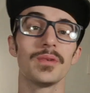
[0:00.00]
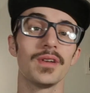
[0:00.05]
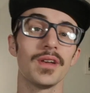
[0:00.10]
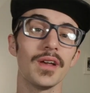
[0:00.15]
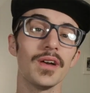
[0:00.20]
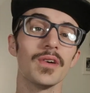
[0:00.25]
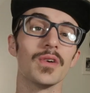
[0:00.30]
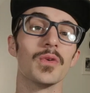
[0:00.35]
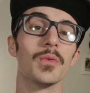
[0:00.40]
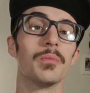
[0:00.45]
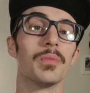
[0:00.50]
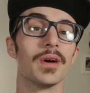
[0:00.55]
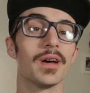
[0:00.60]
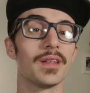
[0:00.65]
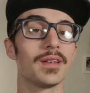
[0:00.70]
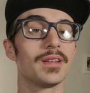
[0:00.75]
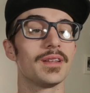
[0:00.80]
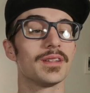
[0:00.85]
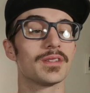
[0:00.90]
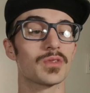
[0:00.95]
No,
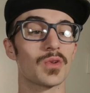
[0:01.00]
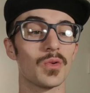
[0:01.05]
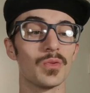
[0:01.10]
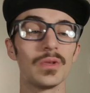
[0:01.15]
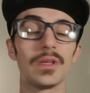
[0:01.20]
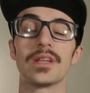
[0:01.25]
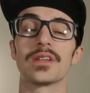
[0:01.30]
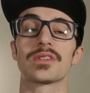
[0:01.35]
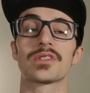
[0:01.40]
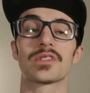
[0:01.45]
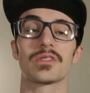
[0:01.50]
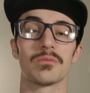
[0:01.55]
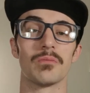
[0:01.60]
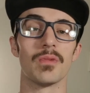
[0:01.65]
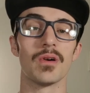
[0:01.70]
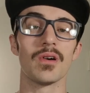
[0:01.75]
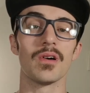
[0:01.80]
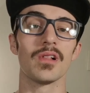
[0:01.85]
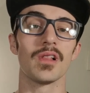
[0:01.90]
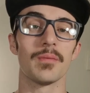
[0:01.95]
but it's only a
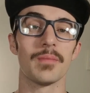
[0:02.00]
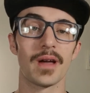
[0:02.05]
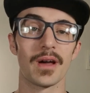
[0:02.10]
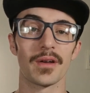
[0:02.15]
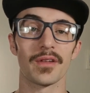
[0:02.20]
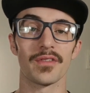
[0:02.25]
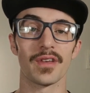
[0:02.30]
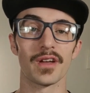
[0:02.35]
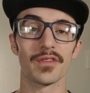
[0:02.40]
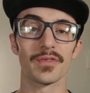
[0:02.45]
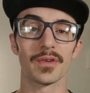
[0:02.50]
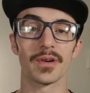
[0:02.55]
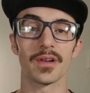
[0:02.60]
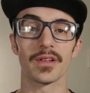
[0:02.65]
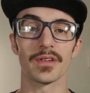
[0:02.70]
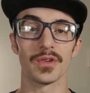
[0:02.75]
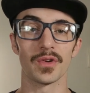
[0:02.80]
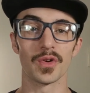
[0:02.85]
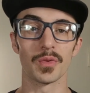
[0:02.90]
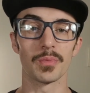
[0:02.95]
small amount of
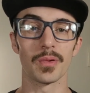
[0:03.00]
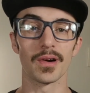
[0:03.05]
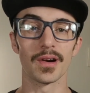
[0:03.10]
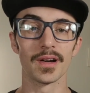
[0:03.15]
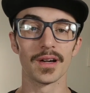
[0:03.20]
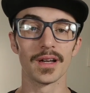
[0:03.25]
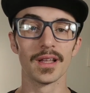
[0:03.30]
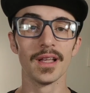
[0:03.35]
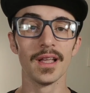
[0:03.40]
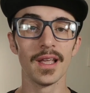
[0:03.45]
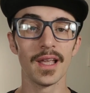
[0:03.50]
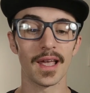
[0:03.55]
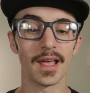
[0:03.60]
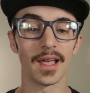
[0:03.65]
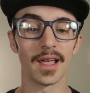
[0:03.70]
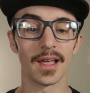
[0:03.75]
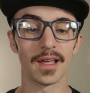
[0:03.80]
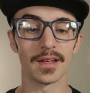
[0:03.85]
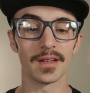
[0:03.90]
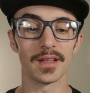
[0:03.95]
effort on your part
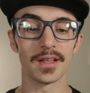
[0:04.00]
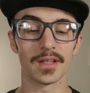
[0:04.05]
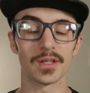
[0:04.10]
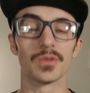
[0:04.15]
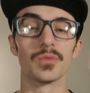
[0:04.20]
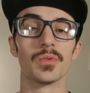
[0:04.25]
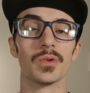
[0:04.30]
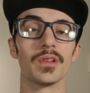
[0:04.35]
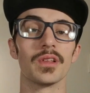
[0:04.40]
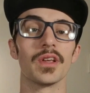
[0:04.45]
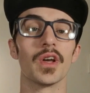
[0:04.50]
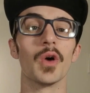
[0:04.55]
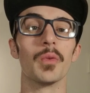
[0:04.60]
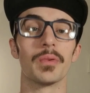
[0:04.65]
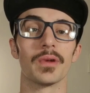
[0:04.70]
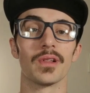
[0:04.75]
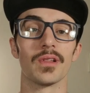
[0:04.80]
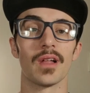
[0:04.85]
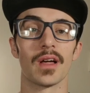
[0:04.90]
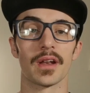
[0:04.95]
and it can really
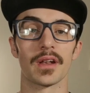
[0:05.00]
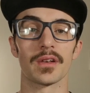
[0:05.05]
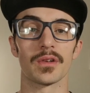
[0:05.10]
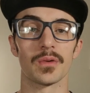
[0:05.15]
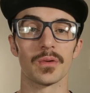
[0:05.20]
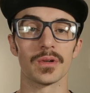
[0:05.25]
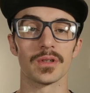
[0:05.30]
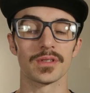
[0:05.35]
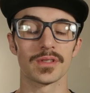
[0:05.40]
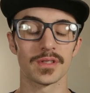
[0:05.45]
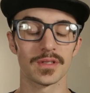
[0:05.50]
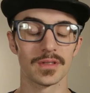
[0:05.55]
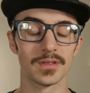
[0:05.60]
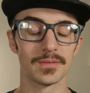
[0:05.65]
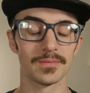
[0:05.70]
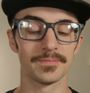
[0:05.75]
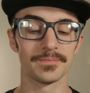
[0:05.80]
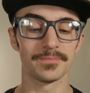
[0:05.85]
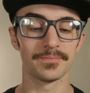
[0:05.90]
open a lot of doors.